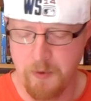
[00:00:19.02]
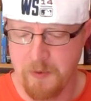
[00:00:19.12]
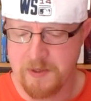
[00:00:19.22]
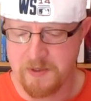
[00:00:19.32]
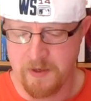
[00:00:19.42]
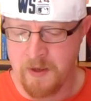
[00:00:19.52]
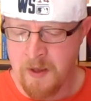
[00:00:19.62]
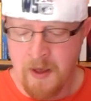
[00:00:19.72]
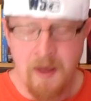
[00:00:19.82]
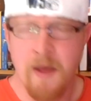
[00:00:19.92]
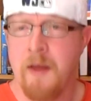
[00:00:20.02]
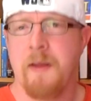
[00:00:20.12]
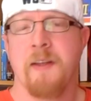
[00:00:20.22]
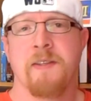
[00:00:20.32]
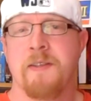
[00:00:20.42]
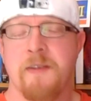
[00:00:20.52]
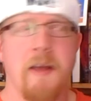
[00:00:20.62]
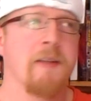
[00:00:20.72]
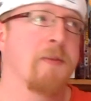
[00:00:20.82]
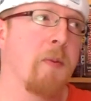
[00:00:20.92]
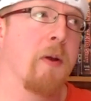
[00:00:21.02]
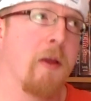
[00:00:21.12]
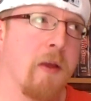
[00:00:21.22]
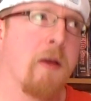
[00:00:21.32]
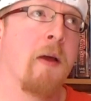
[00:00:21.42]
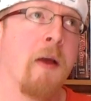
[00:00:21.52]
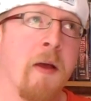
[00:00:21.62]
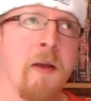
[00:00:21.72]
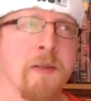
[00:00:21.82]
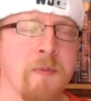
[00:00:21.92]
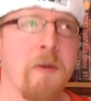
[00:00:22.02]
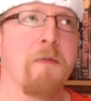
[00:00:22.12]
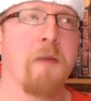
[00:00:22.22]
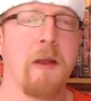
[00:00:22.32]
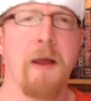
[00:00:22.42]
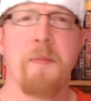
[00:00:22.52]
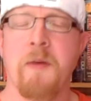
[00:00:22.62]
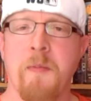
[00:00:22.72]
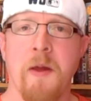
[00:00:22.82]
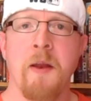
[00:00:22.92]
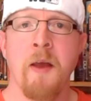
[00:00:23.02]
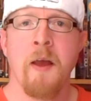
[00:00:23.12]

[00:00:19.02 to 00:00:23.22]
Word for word: wrestling. It's it's pretty it's pretty freaking epic, man.